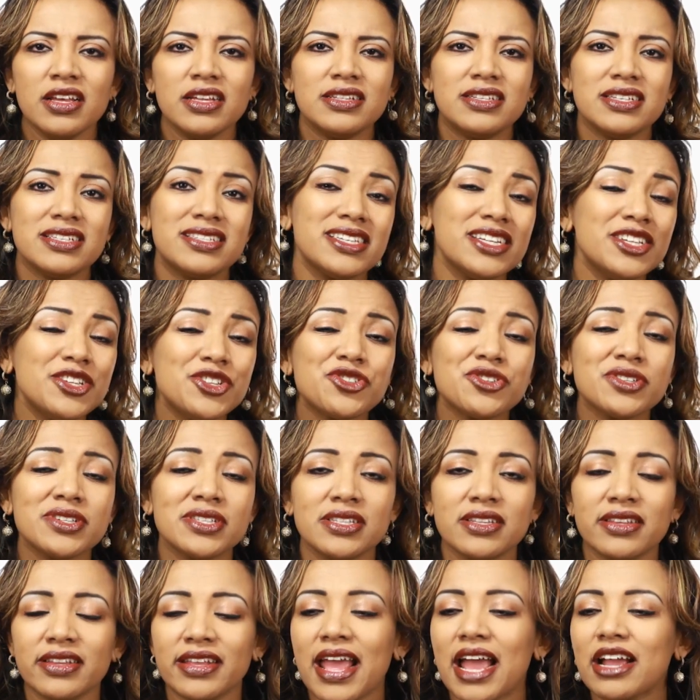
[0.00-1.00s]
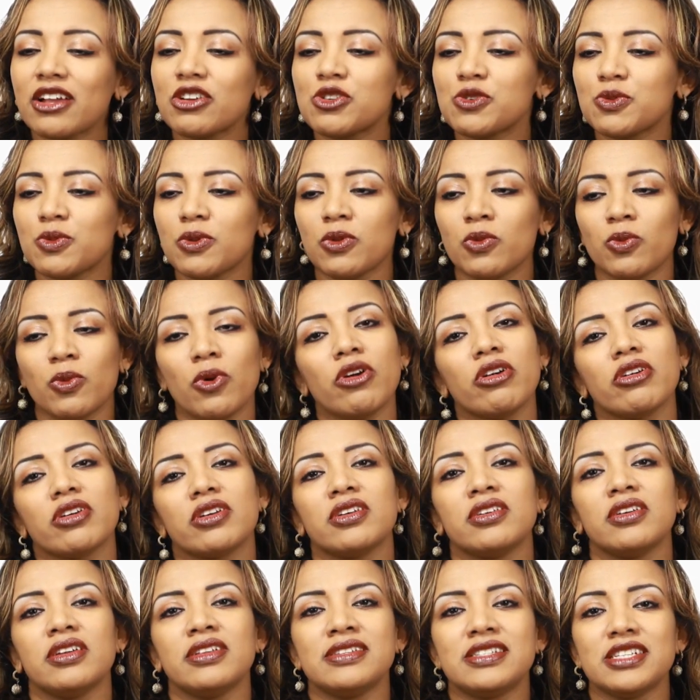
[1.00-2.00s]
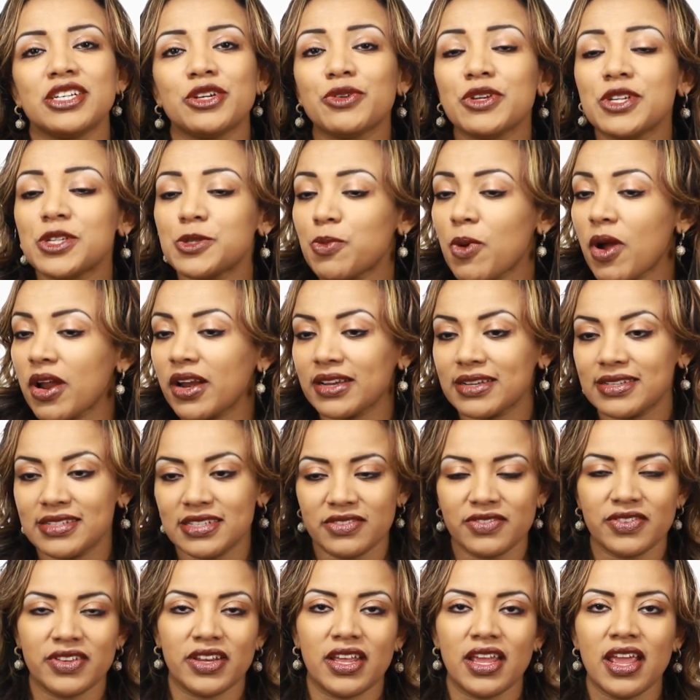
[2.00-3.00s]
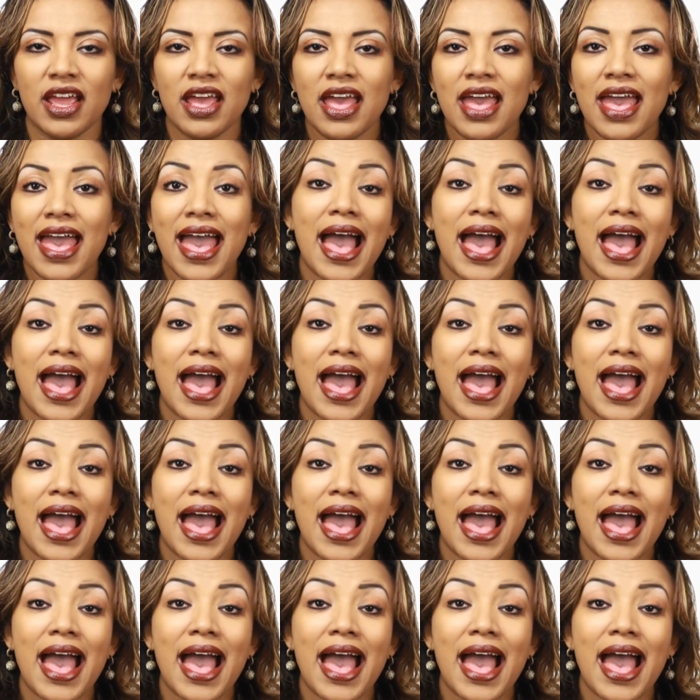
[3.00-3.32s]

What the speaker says: Disinterest in the actual work and decreased productivity.